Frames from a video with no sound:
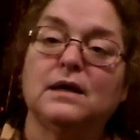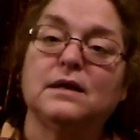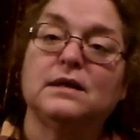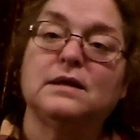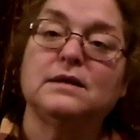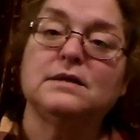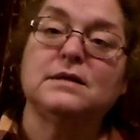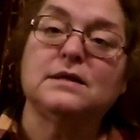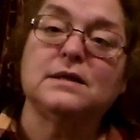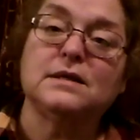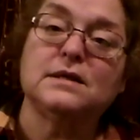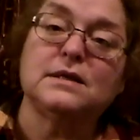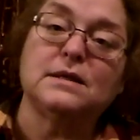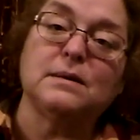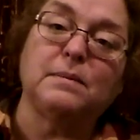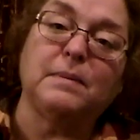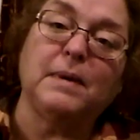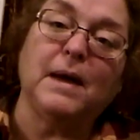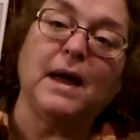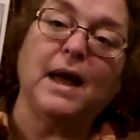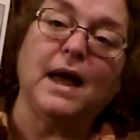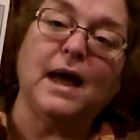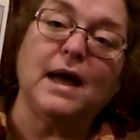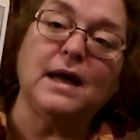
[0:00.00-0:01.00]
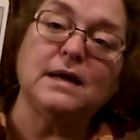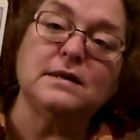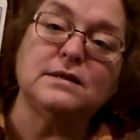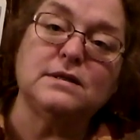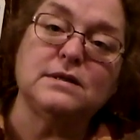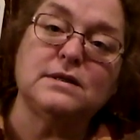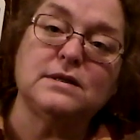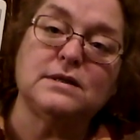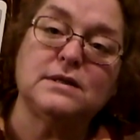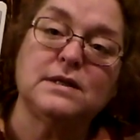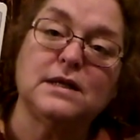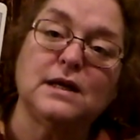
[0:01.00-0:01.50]
This is the
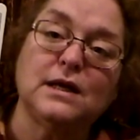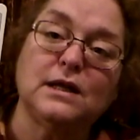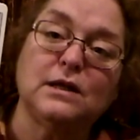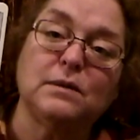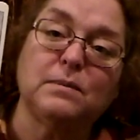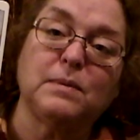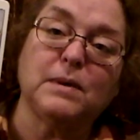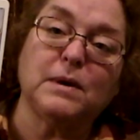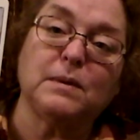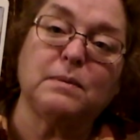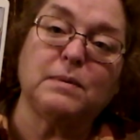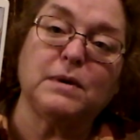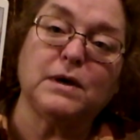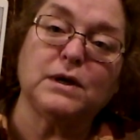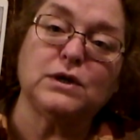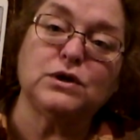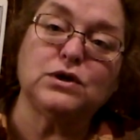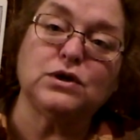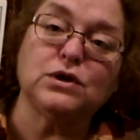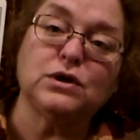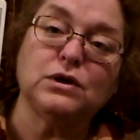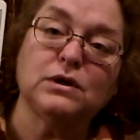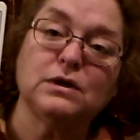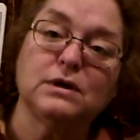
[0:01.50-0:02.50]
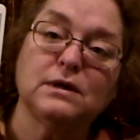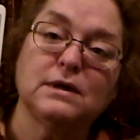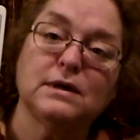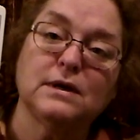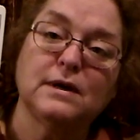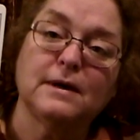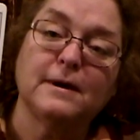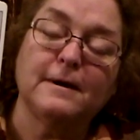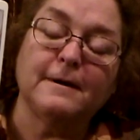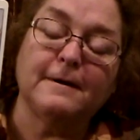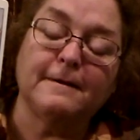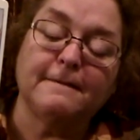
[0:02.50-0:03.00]
past, seeing the big picture.
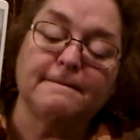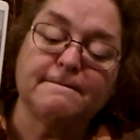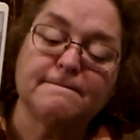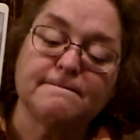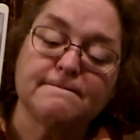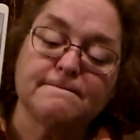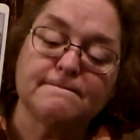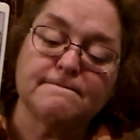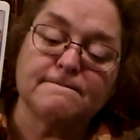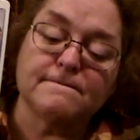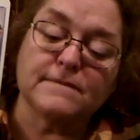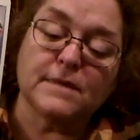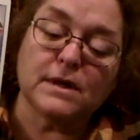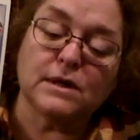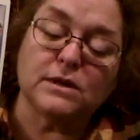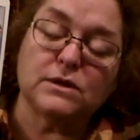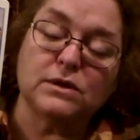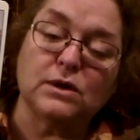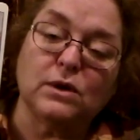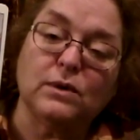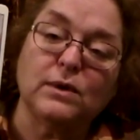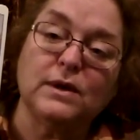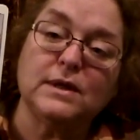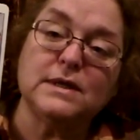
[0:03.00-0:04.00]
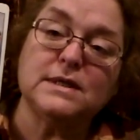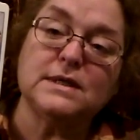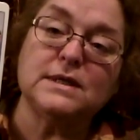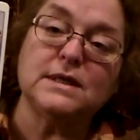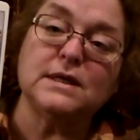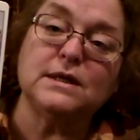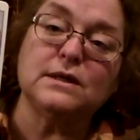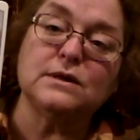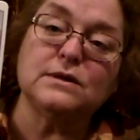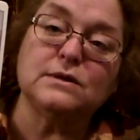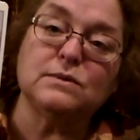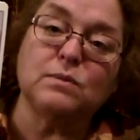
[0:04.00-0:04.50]
So he
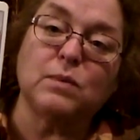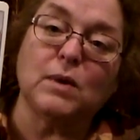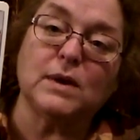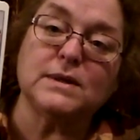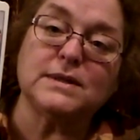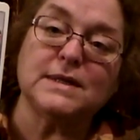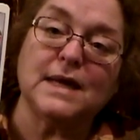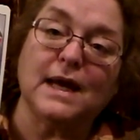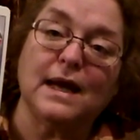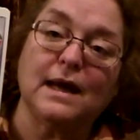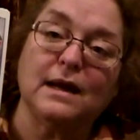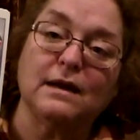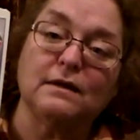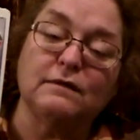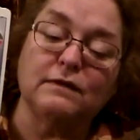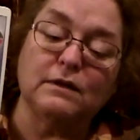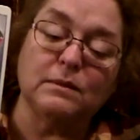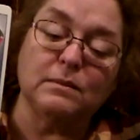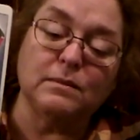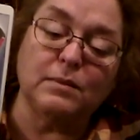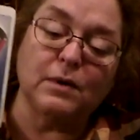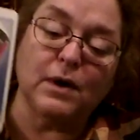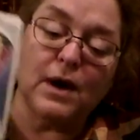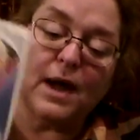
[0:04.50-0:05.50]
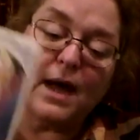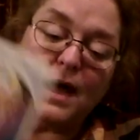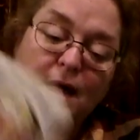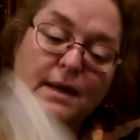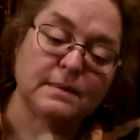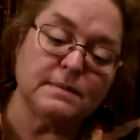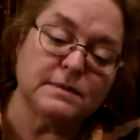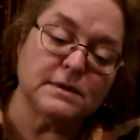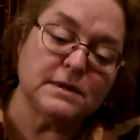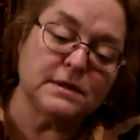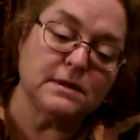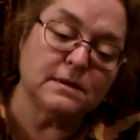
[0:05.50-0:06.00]
sees what's ahead of him,
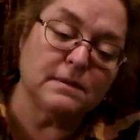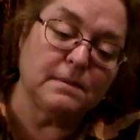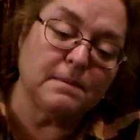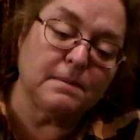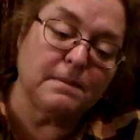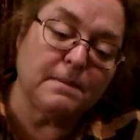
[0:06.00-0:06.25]
perhaps.